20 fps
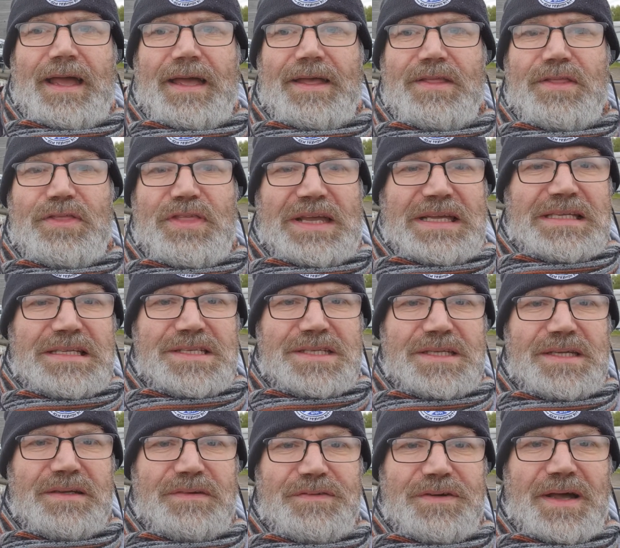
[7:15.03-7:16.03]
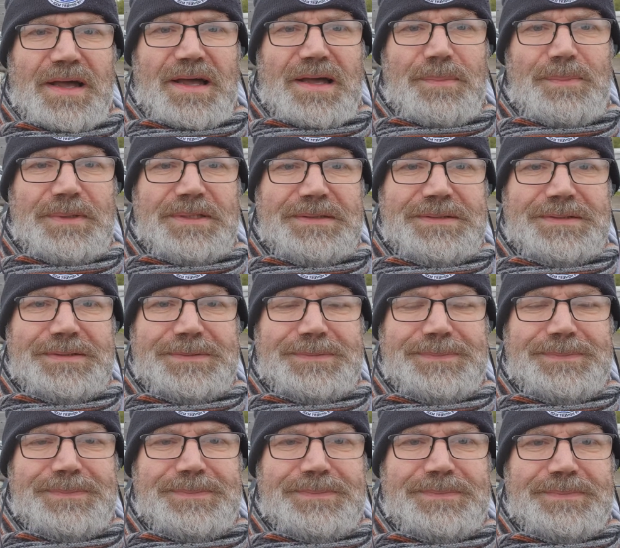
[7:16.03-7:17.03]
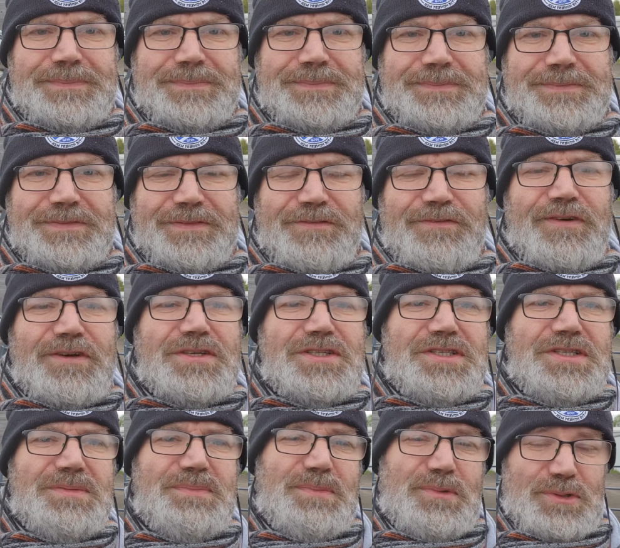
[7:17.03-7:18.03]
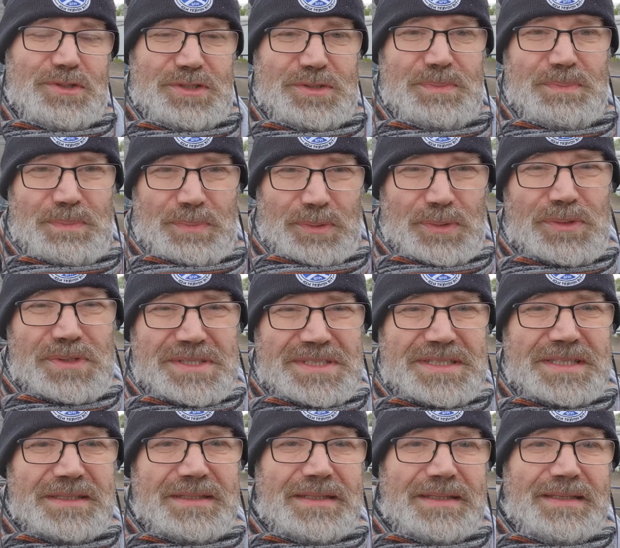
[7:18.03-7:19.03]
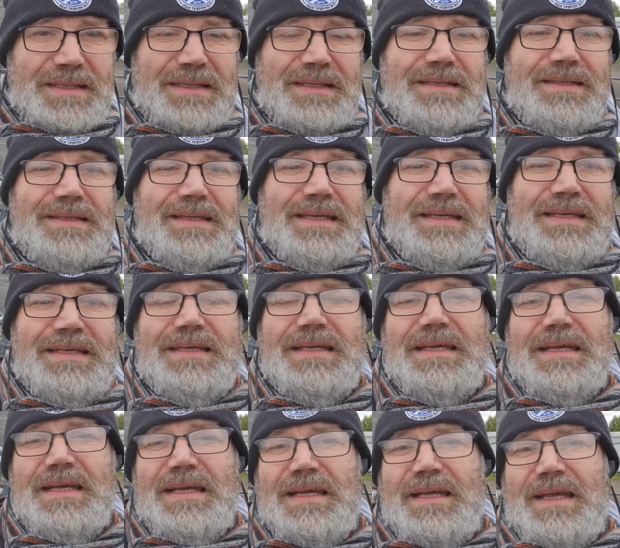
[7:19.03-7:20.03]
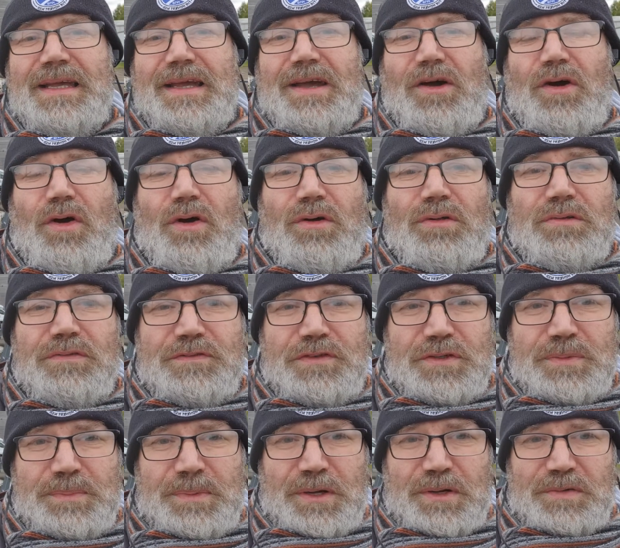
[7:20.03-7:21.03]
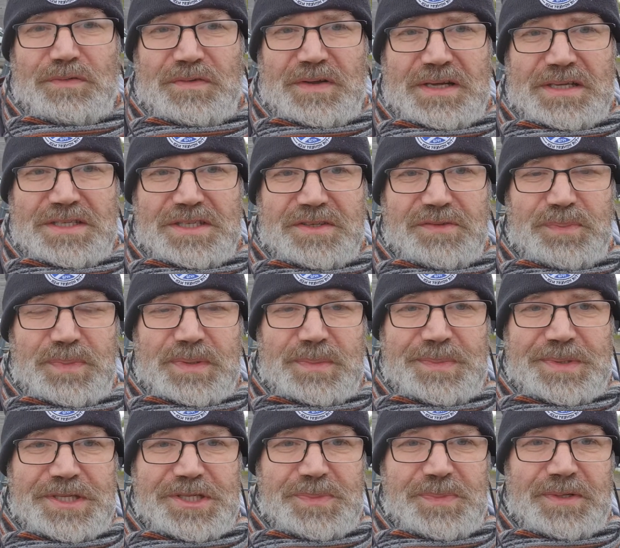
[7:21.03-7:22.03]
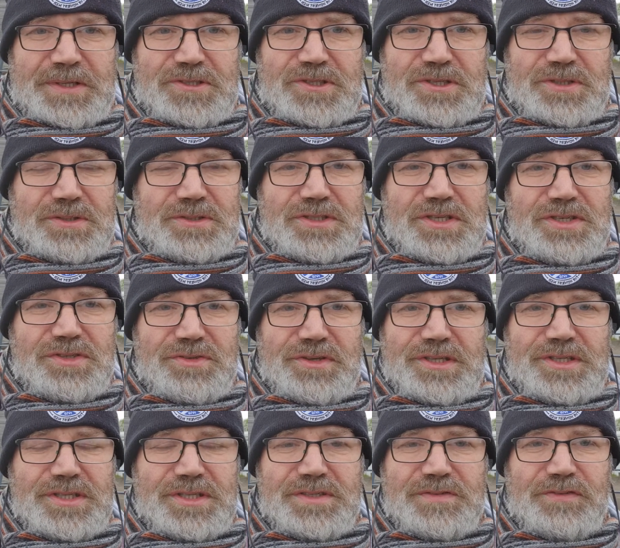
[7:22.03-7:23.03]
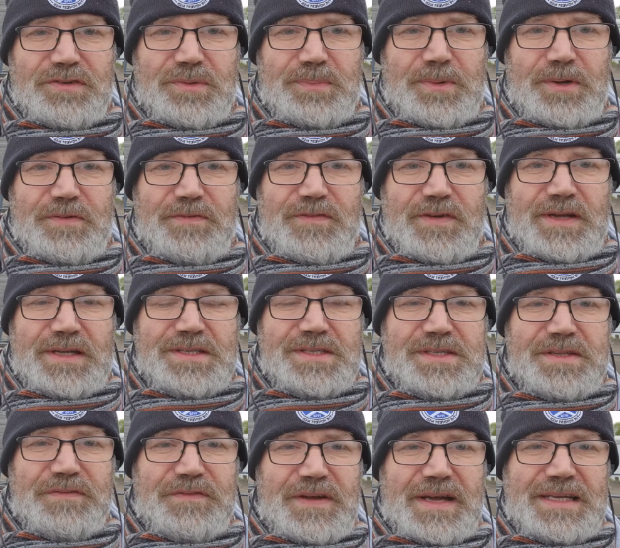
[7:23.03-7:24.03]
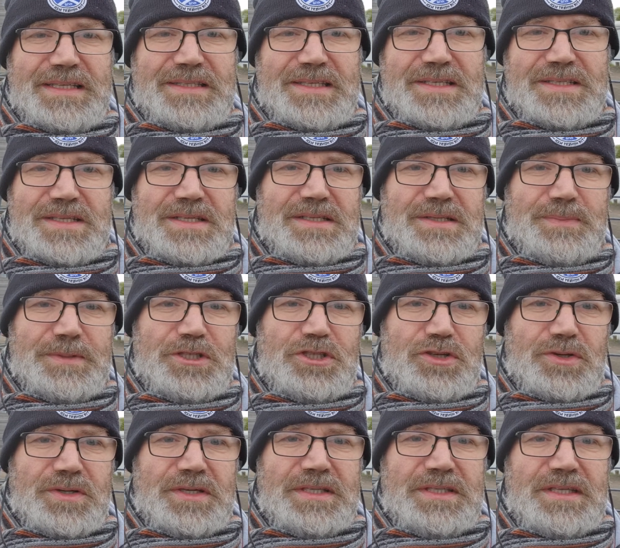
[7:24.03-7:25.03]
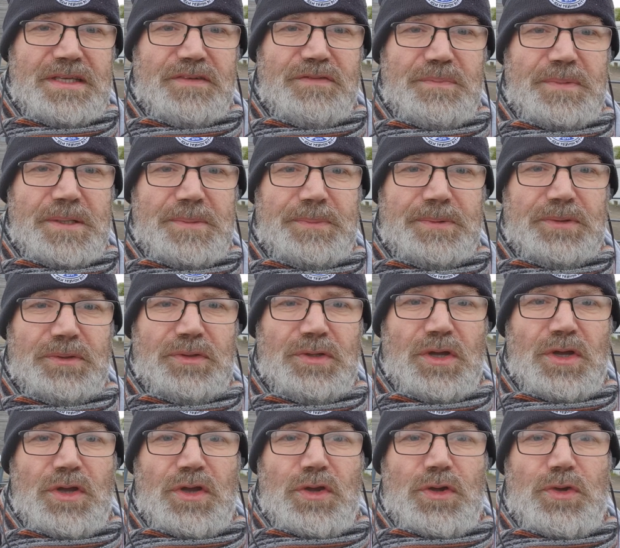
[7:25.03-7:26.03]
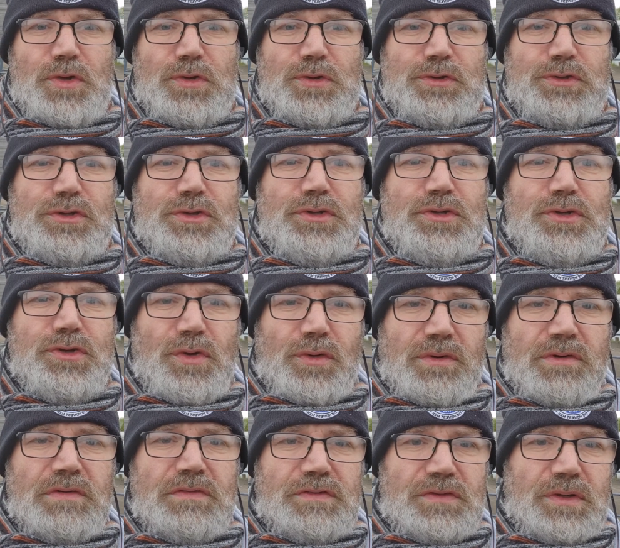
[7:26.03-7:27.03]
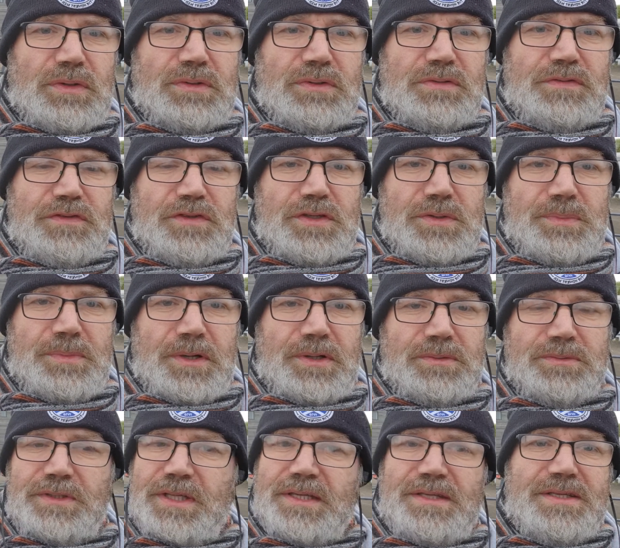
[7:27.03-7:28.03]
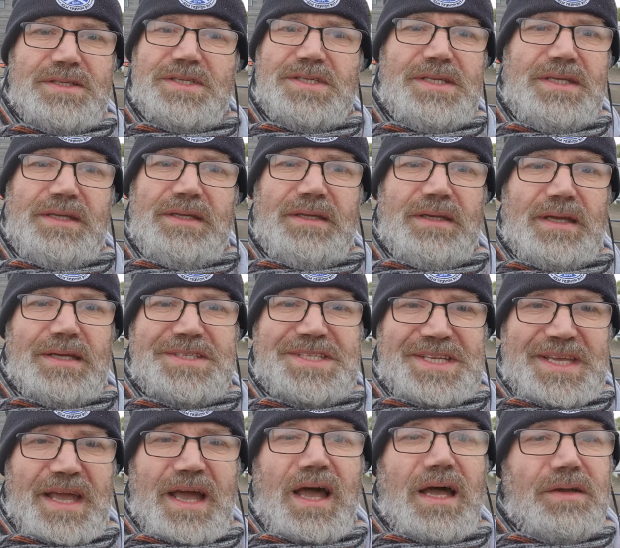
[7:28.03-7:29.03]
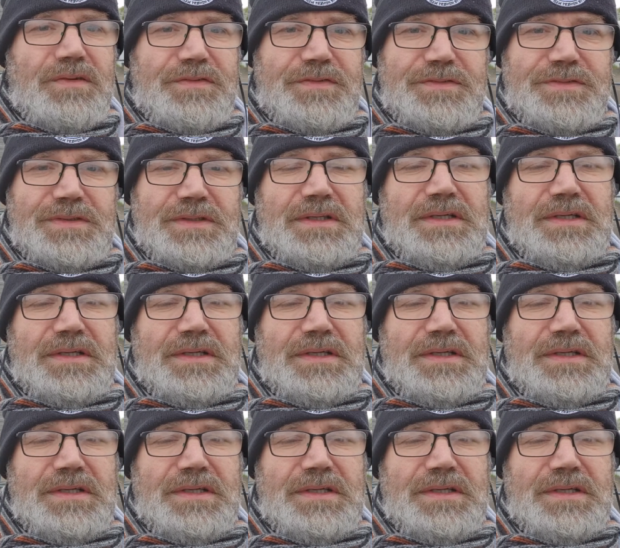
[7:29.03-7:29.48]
things that have happened. First and most importantly, I think, all football fans have been besmirched, not just Rangers football fans. The fact is that the majority of people who do not follow football didn't see a scarf